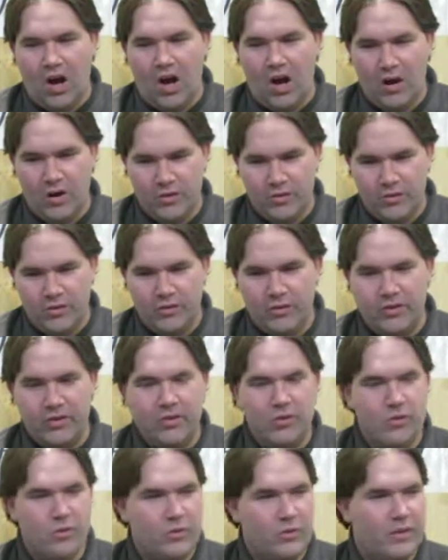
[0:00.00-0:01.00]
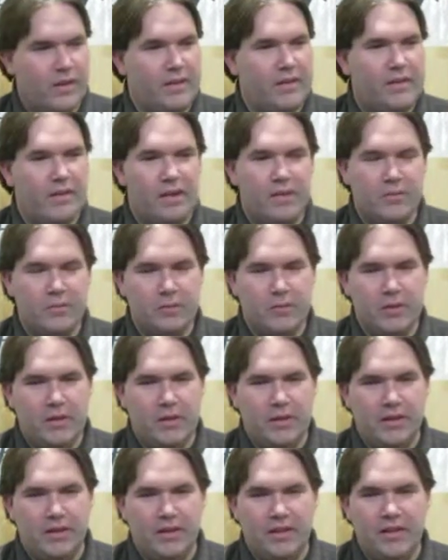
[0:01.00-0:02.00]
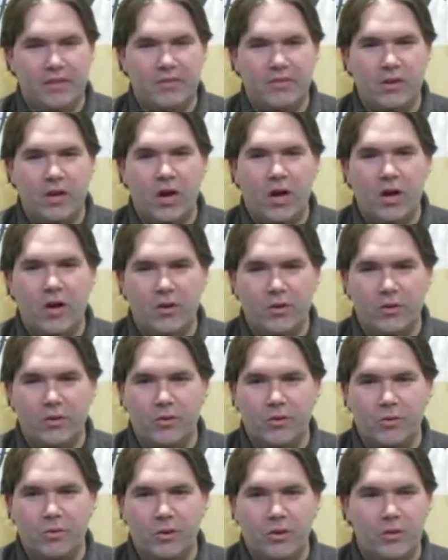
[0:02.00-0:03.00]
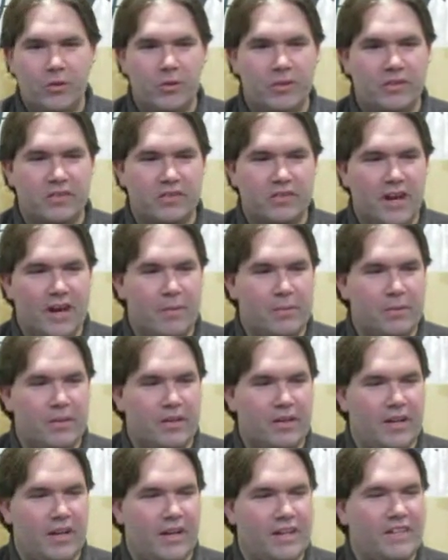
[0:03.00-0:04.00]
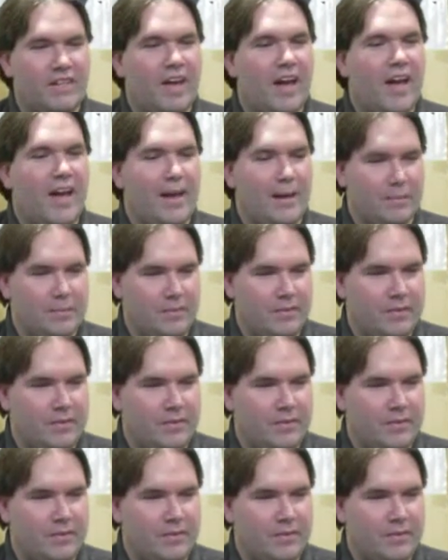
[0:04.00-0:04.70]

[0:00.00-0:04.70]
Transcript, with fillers: hard to endure that kind of a beating, even harder when you can stop it at any time.